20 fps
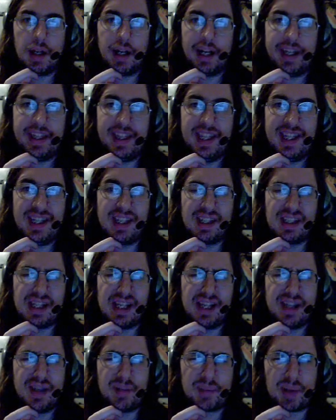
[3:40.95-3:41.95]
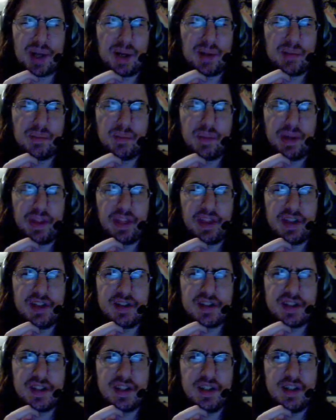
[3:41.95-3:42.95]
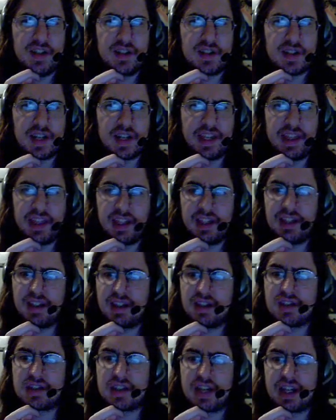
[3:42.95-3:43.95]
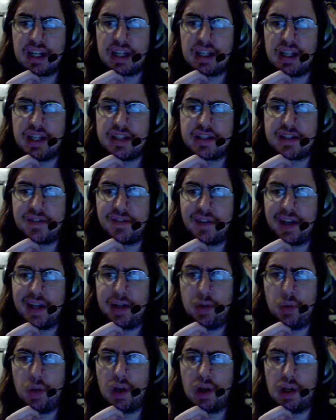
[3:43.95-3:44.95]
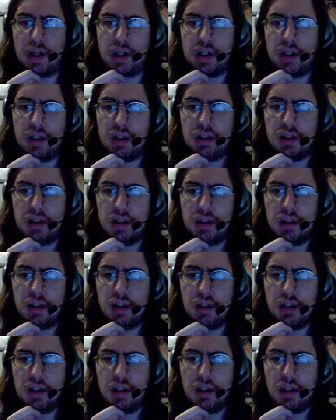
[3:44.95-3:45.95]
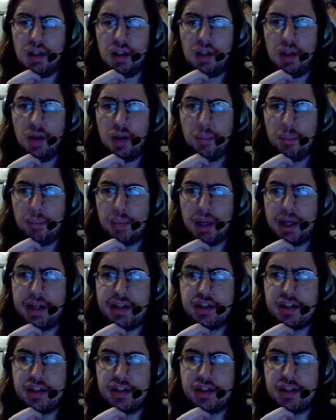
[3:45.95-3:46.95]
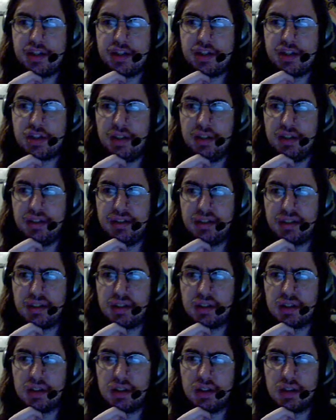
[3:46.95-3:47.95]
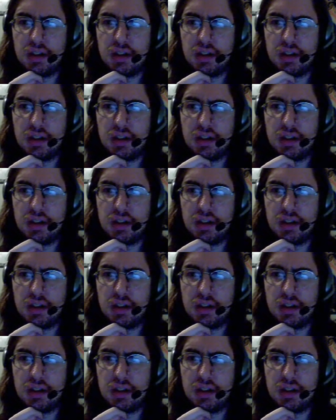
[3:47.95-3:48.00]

I think a lot of the problem with this is I think this got classified wrong. Botched is,